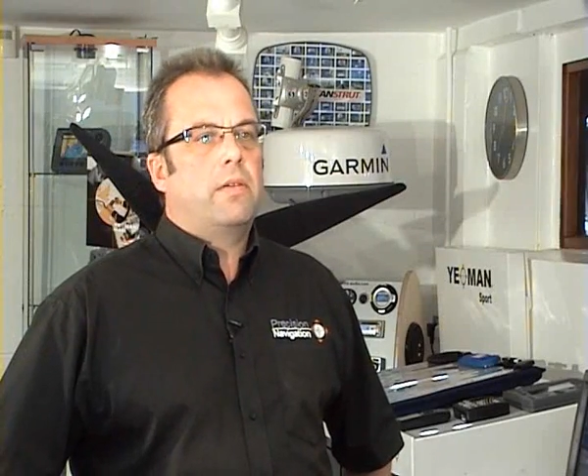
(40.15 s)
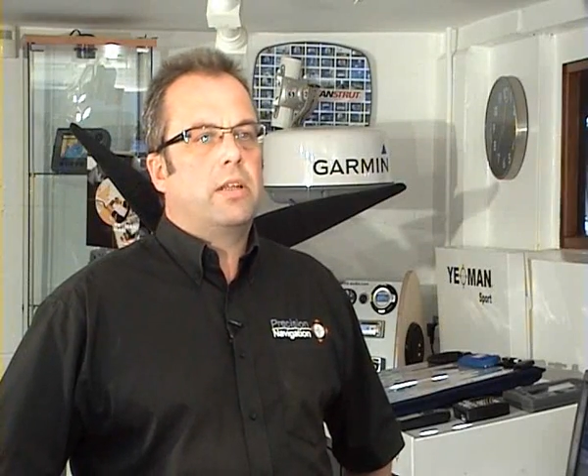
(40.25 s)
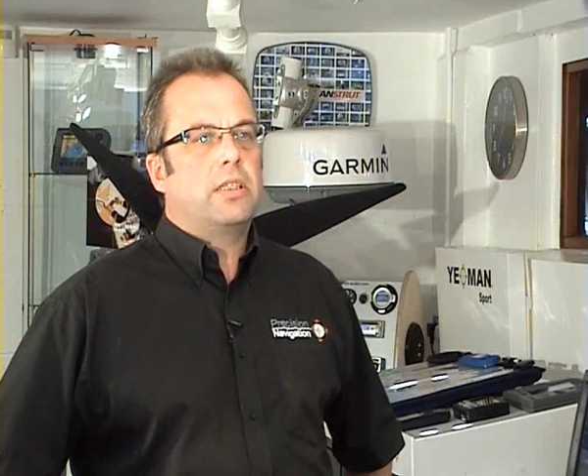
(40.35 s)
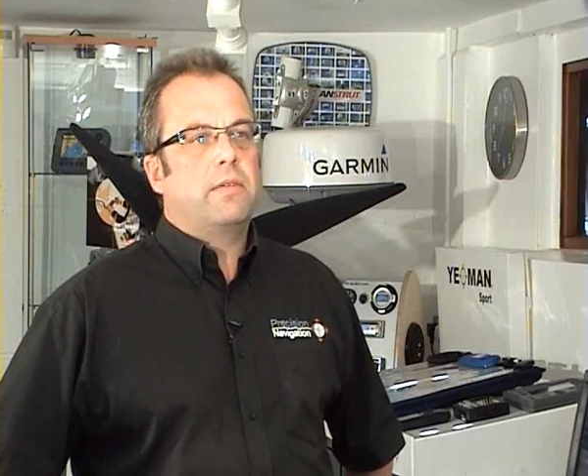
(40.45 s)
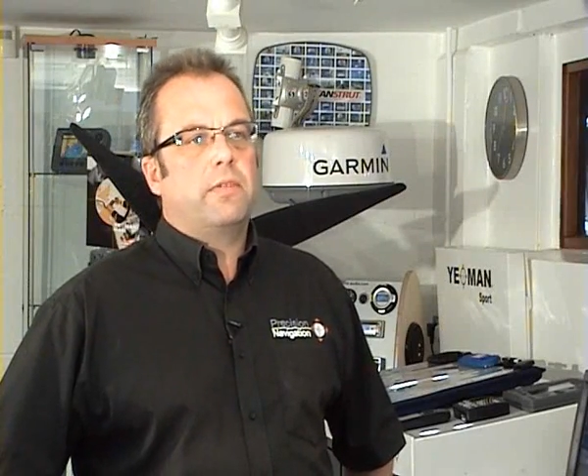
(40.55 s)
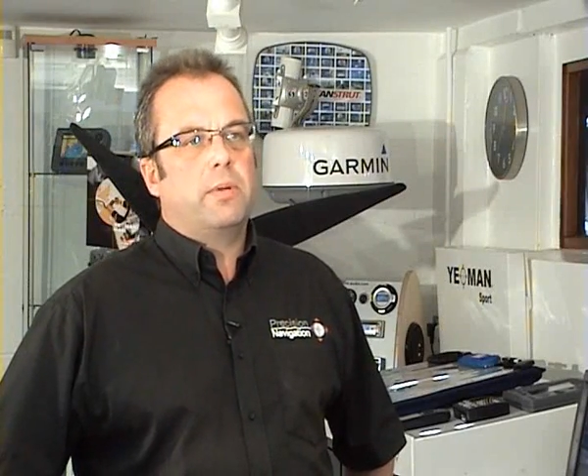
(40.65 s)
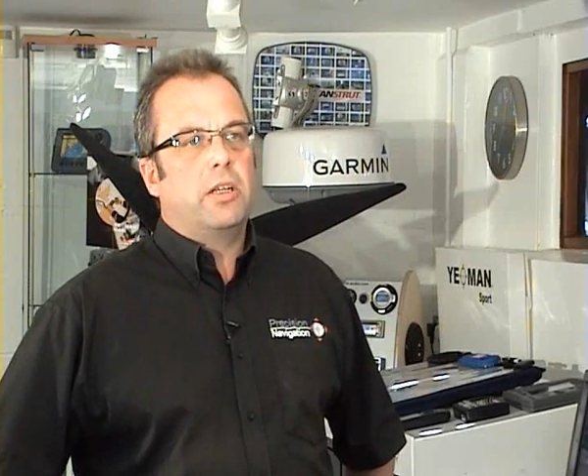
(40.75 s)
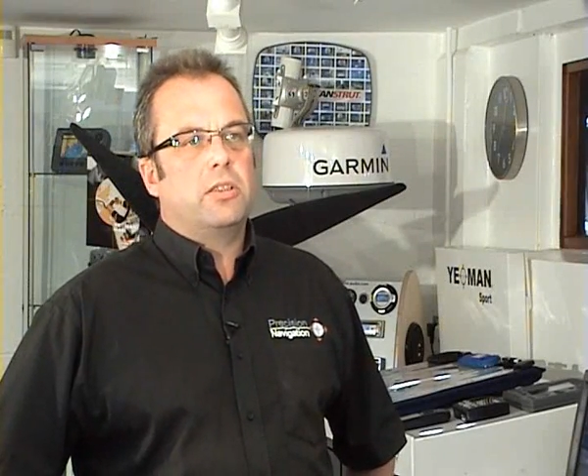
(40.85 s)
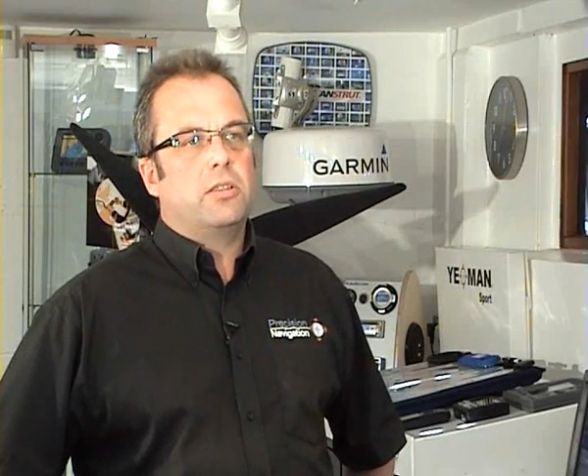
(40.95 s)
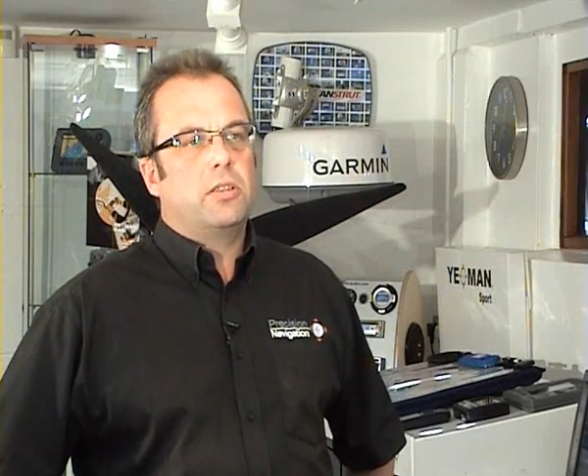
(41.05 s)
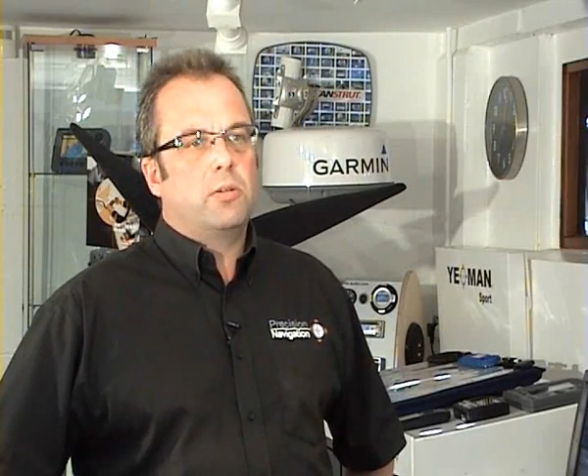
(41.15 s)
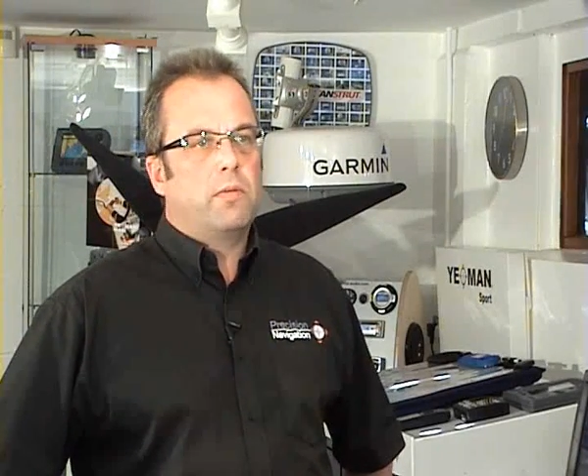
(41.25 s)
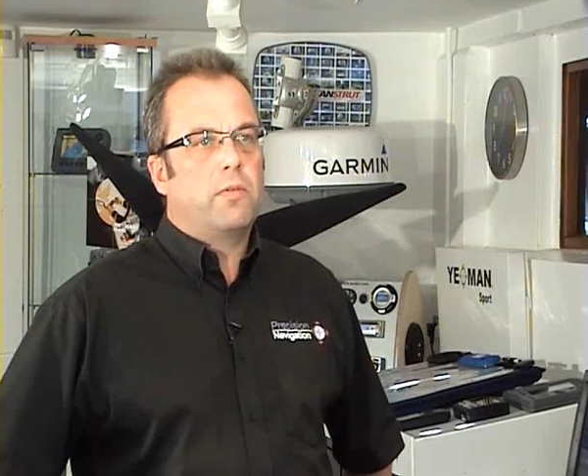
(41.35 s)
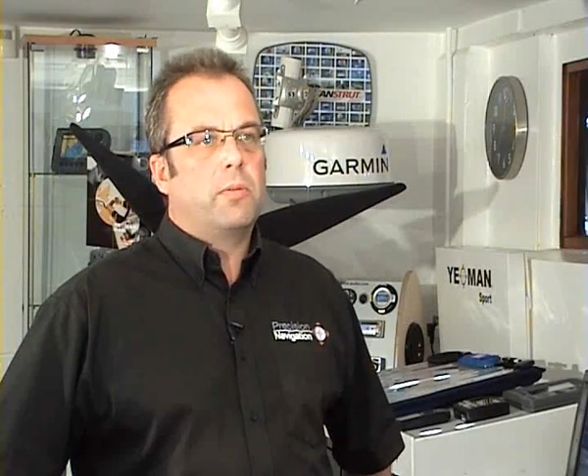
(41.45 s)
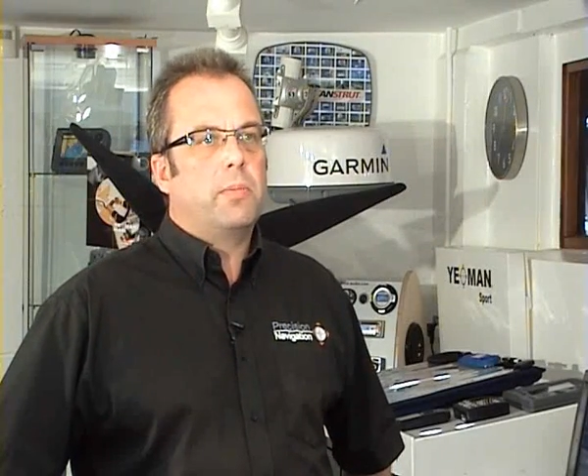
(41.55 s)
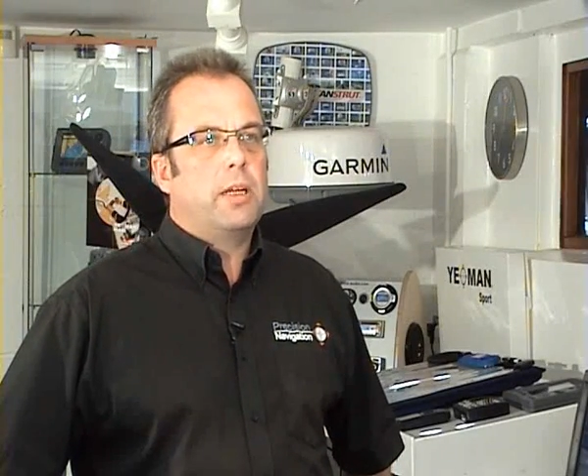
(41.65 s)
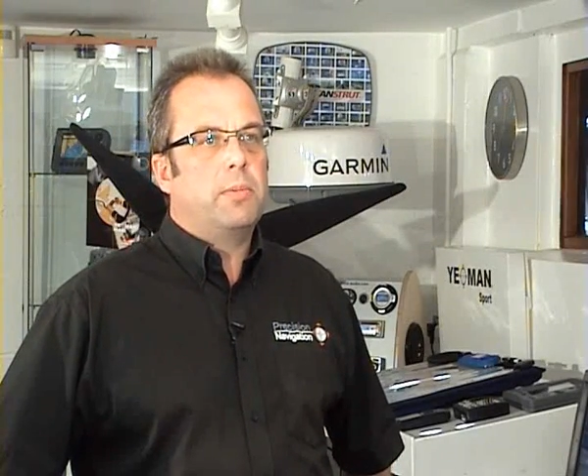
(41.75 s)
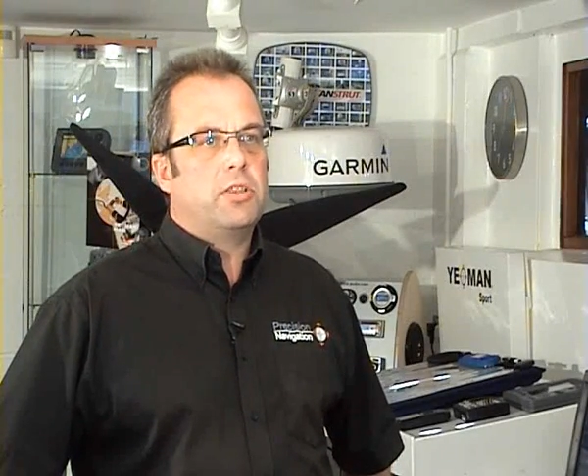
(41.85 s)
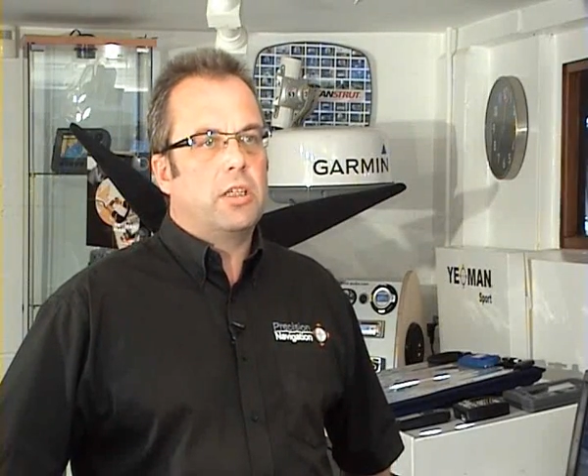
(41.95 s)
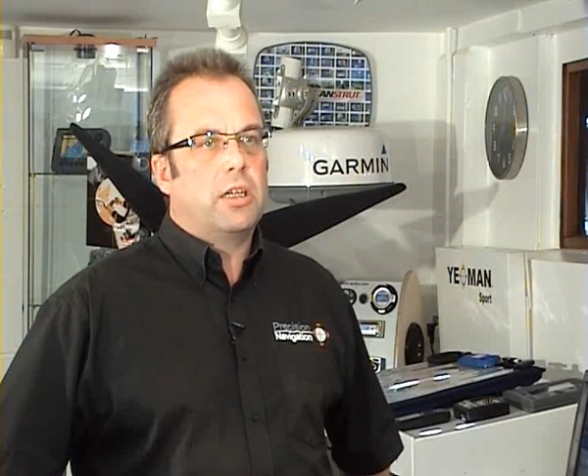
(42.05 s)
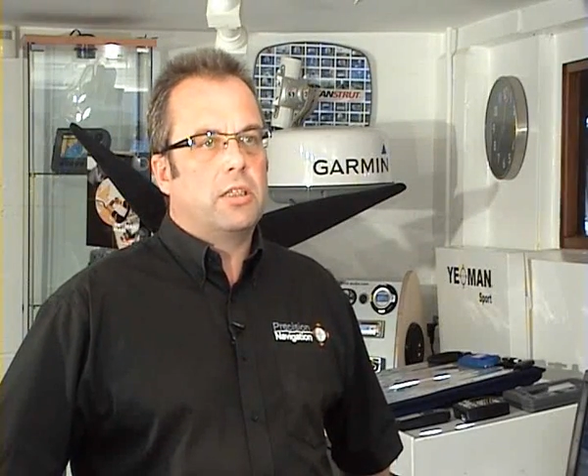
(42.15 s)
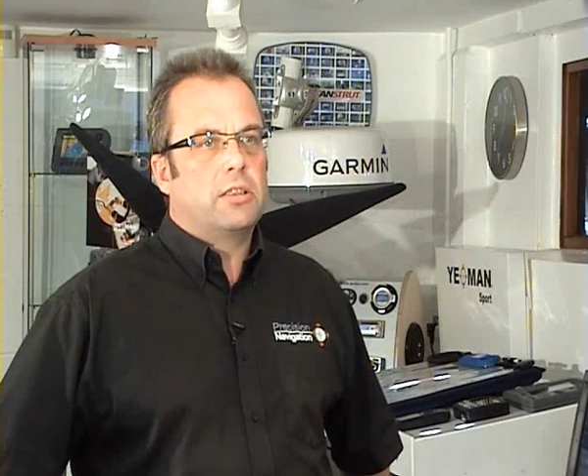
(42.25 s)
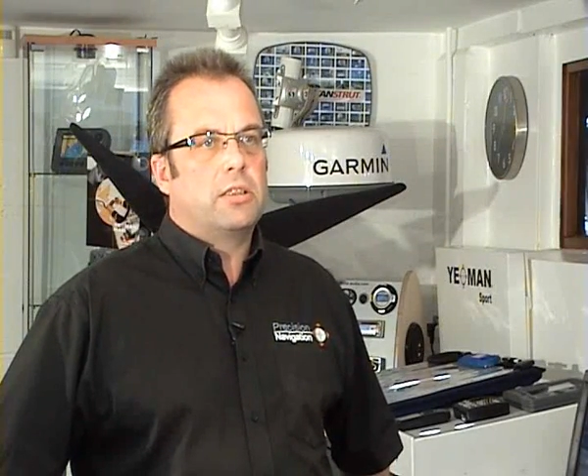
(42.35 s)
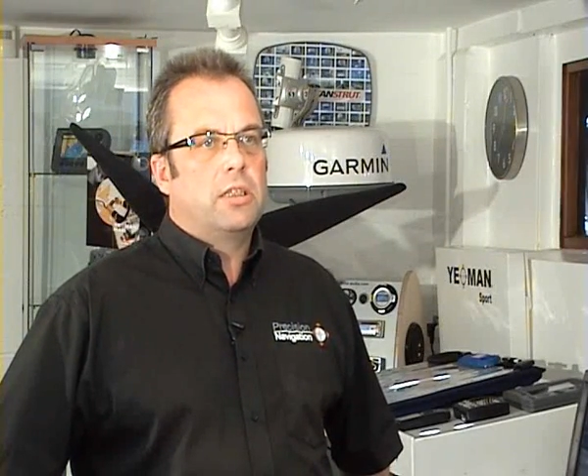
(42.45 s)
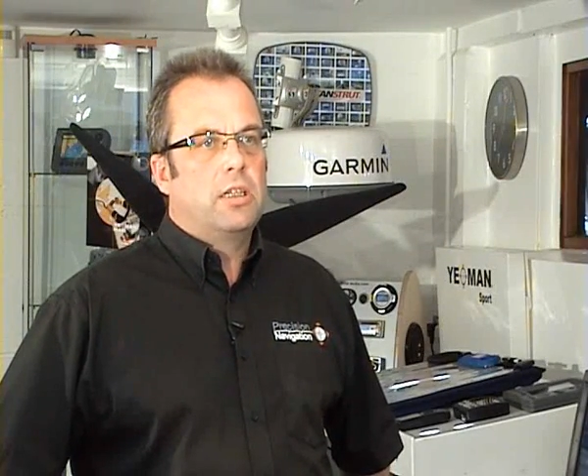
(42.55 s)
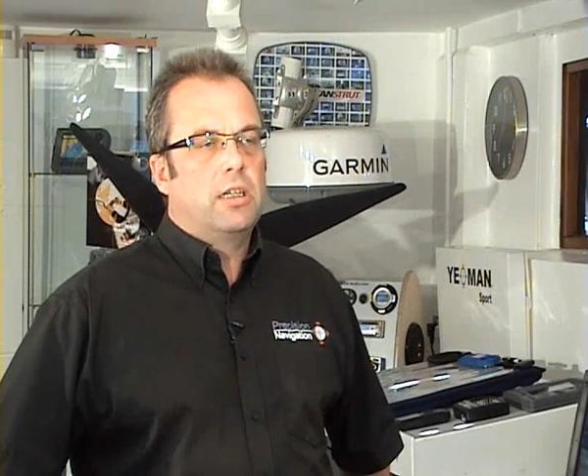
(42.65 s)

of getting information to and from paper charts,